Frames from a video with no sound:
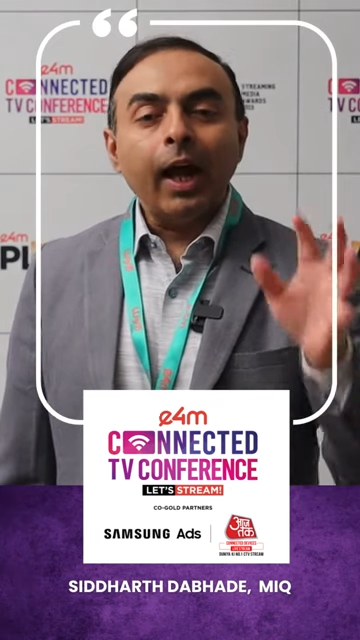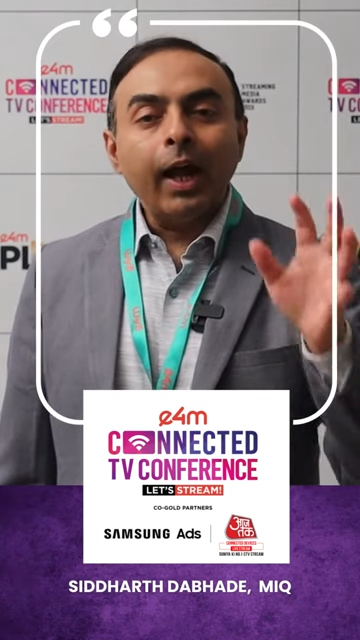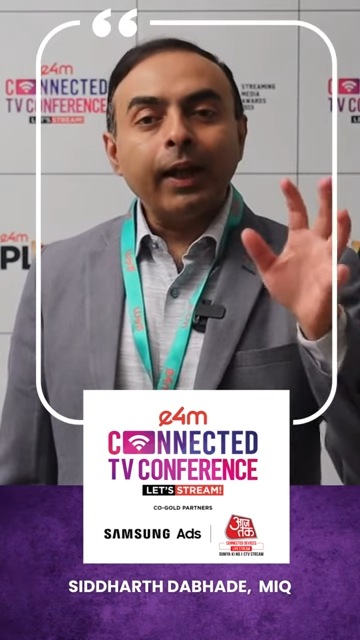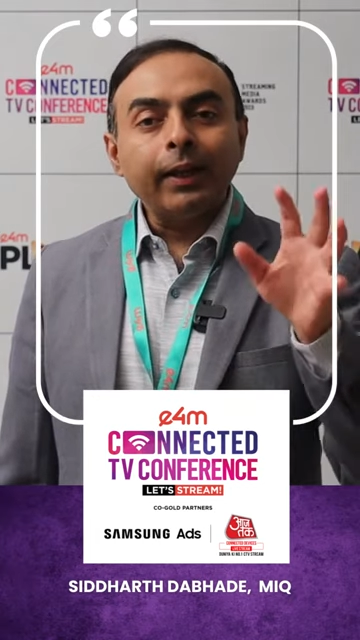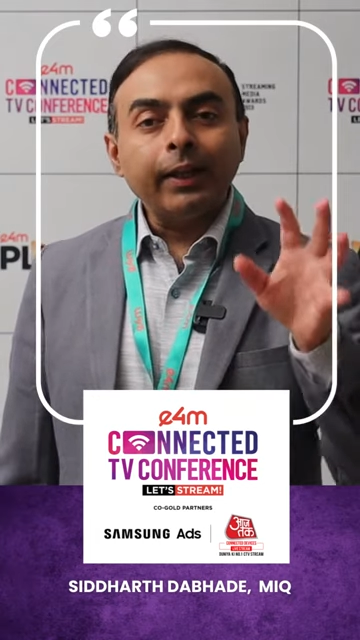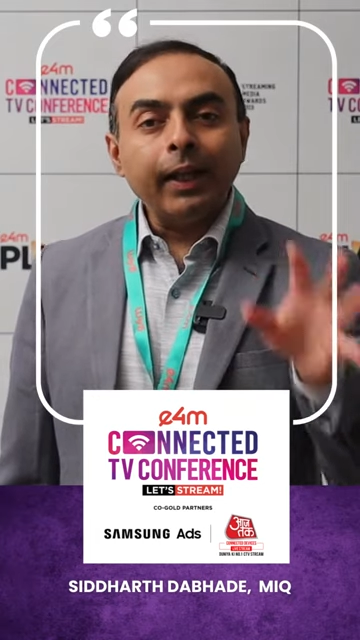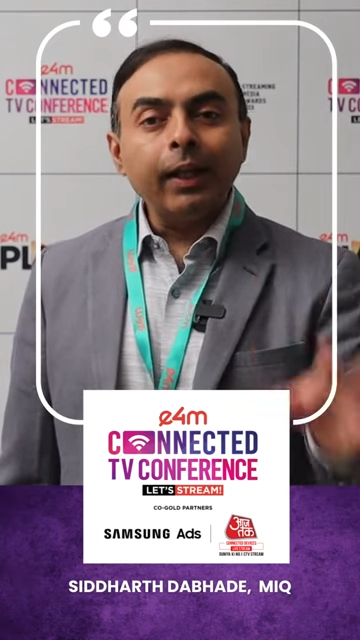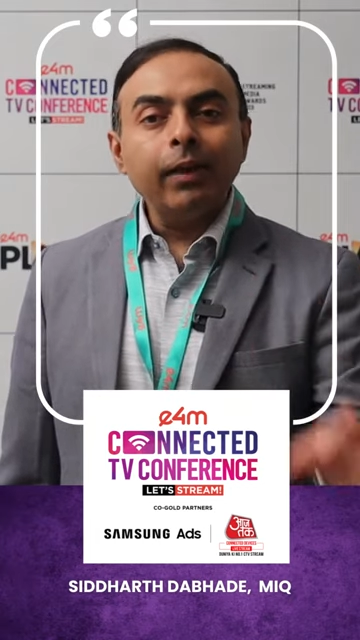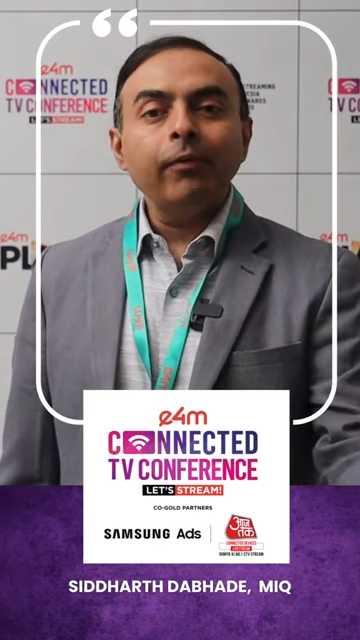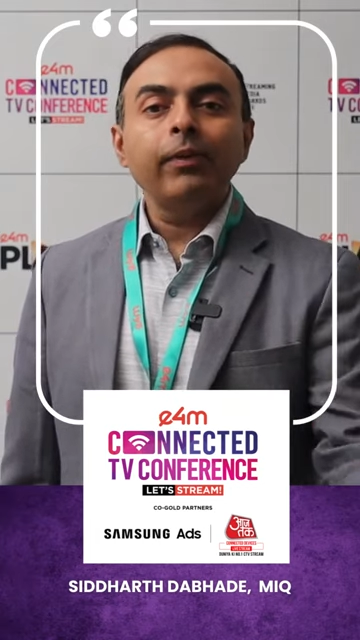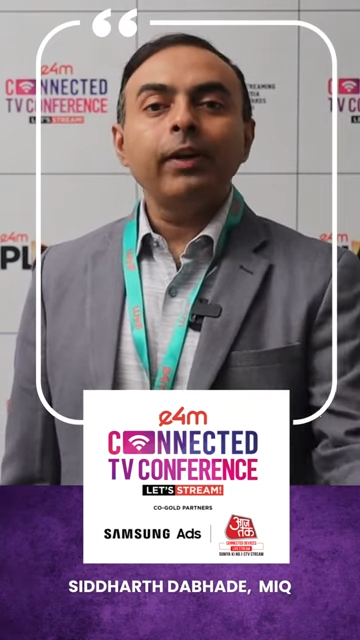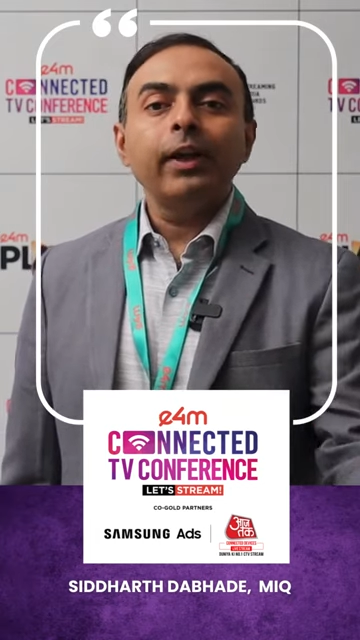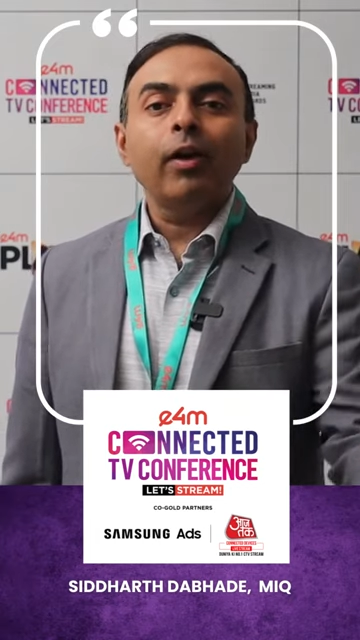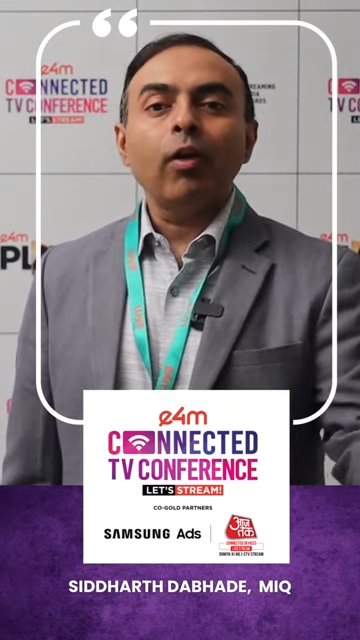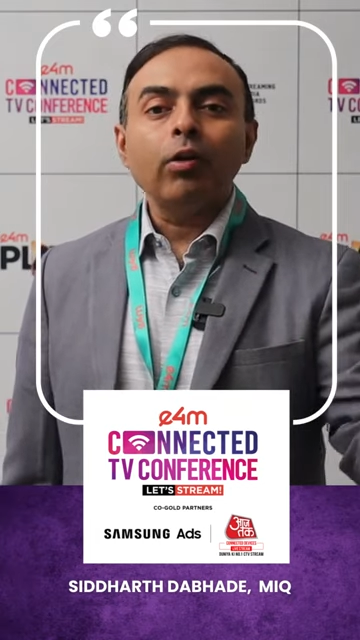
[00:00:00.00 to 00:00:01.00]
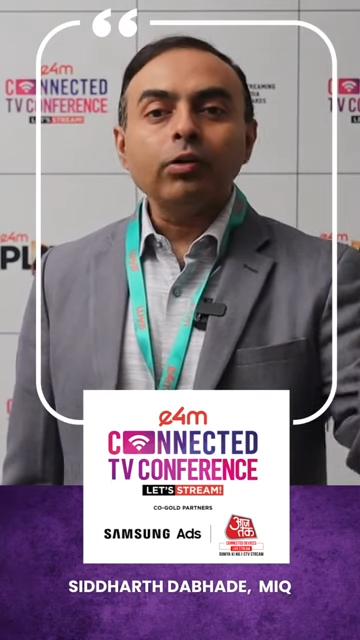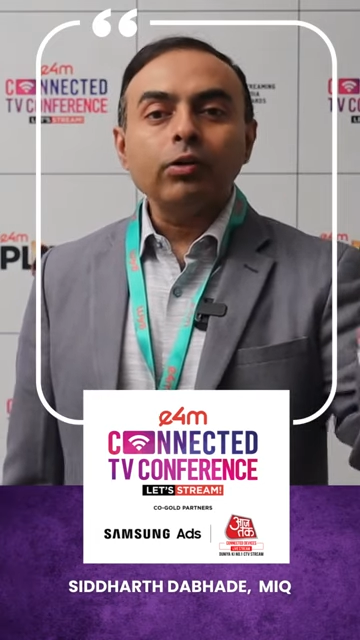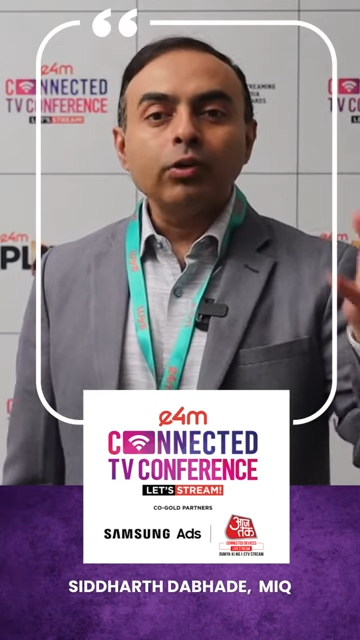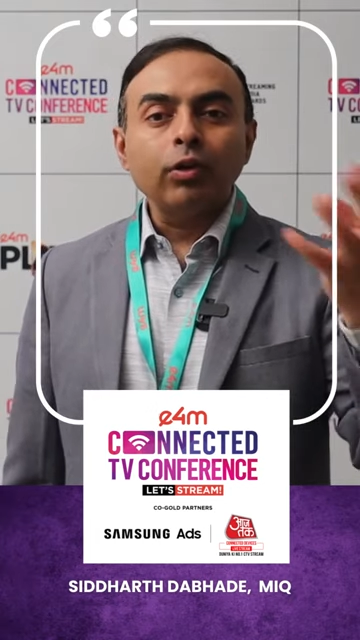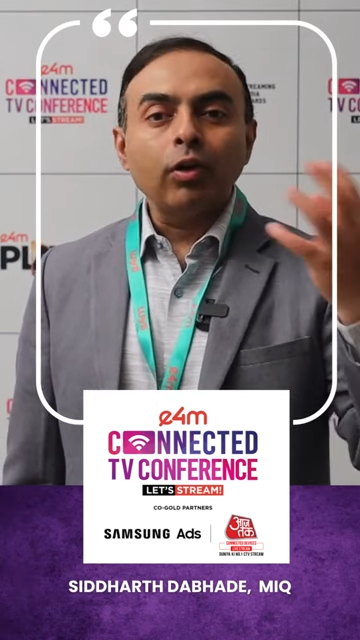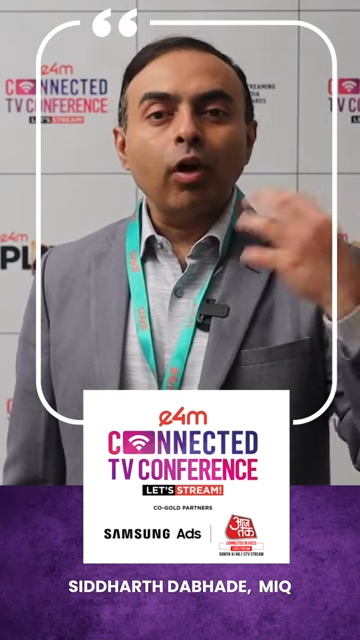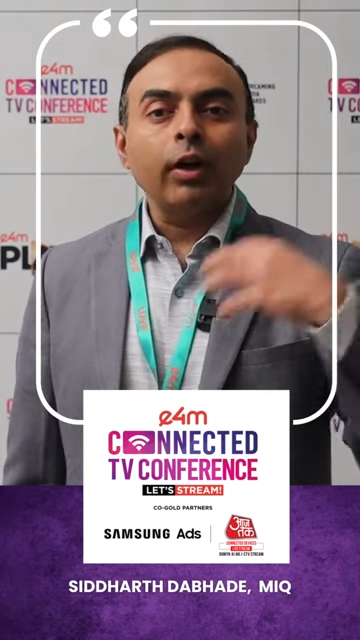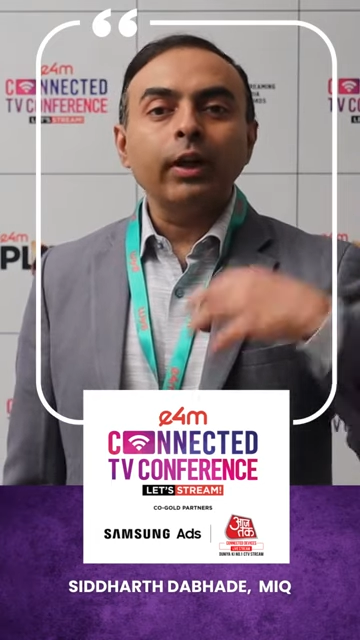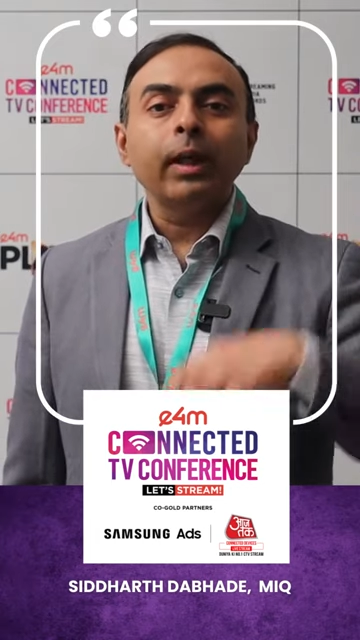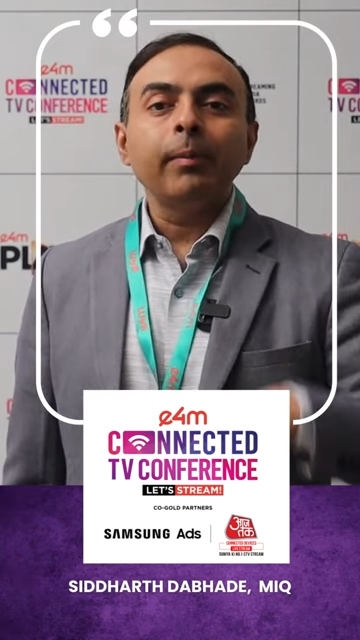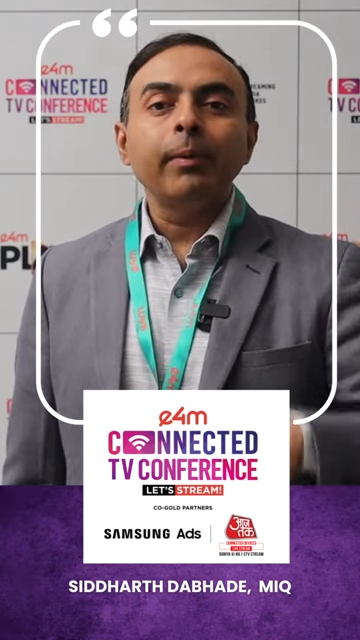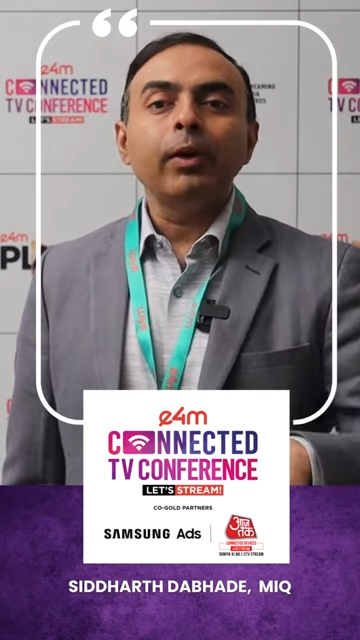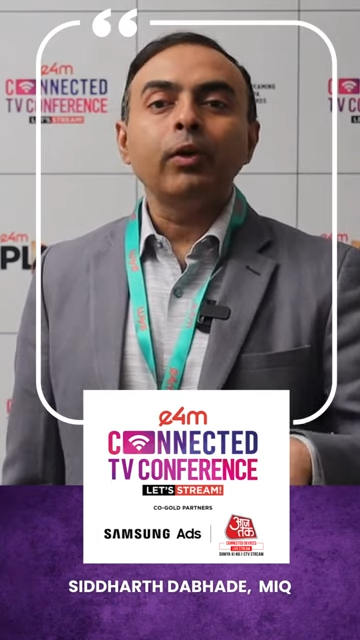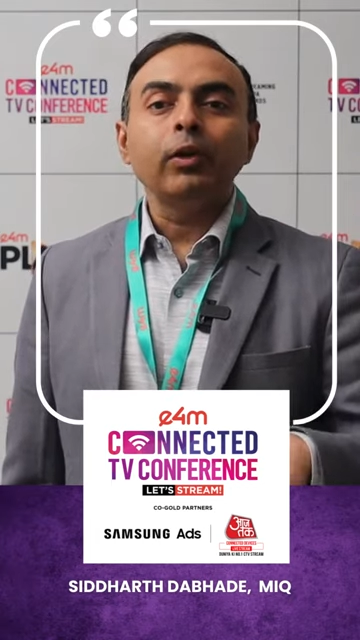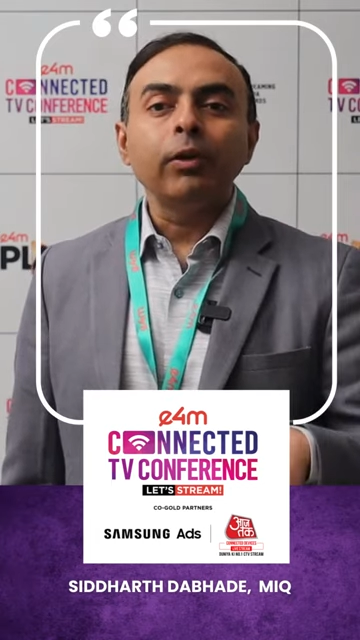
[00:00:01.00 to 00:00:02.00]
and then we also got
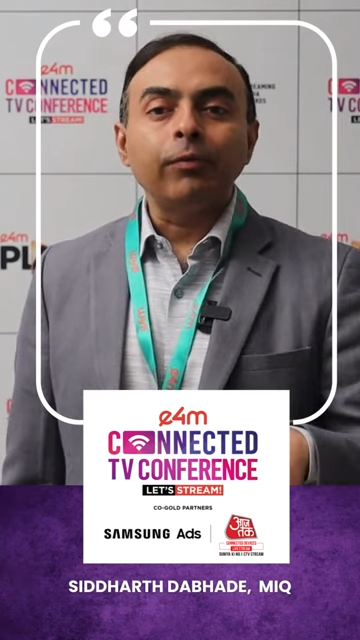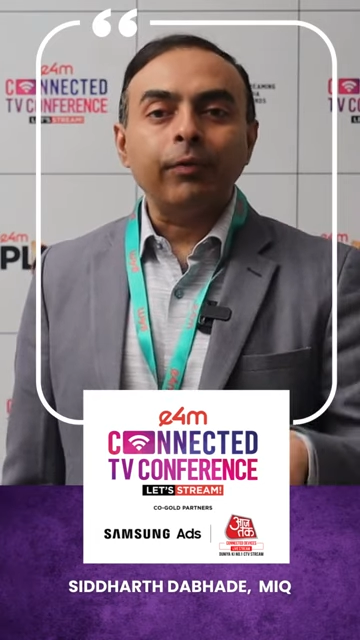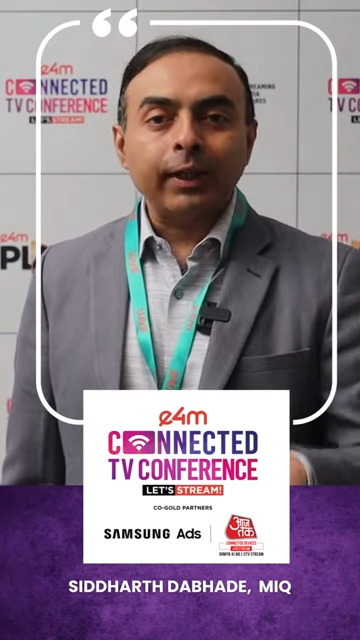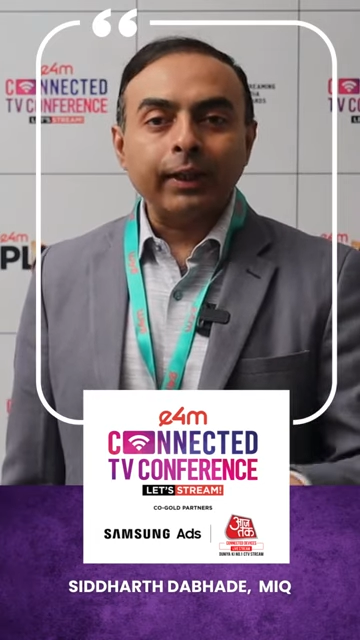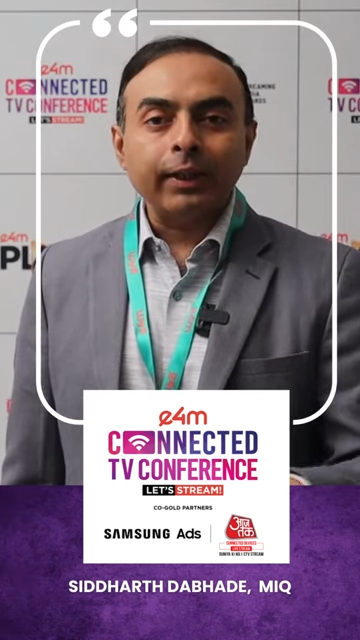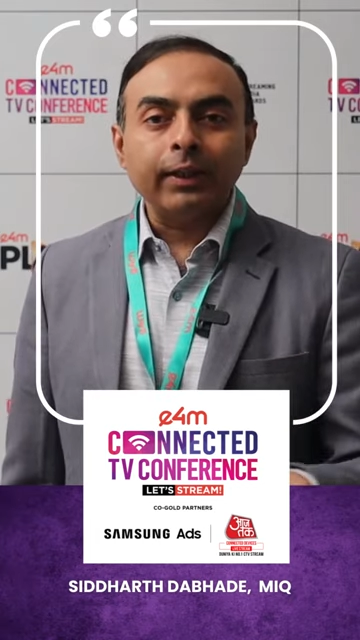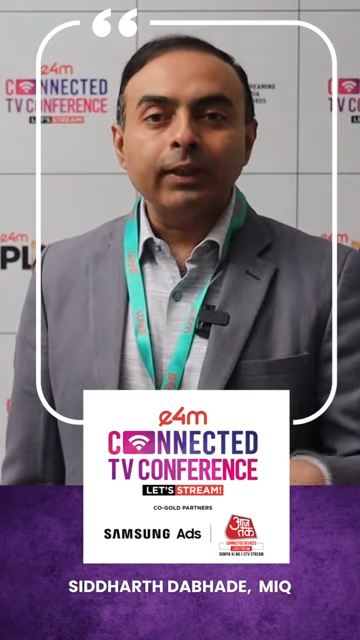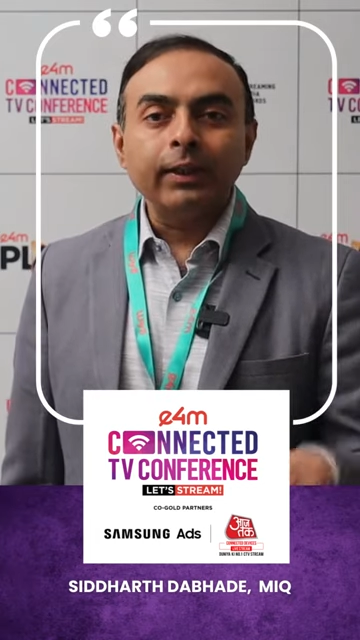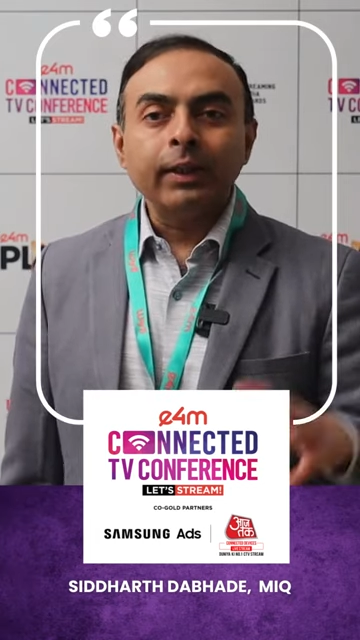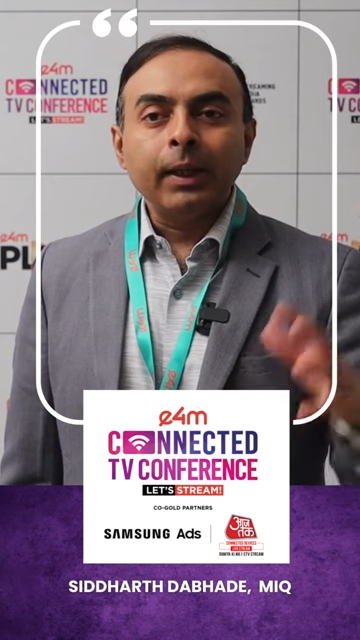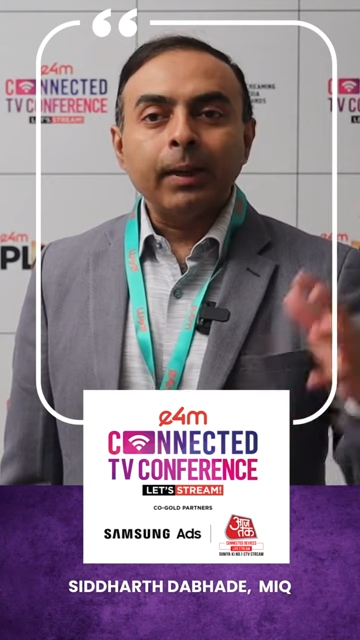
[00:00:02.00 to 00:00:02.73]
them into the funnel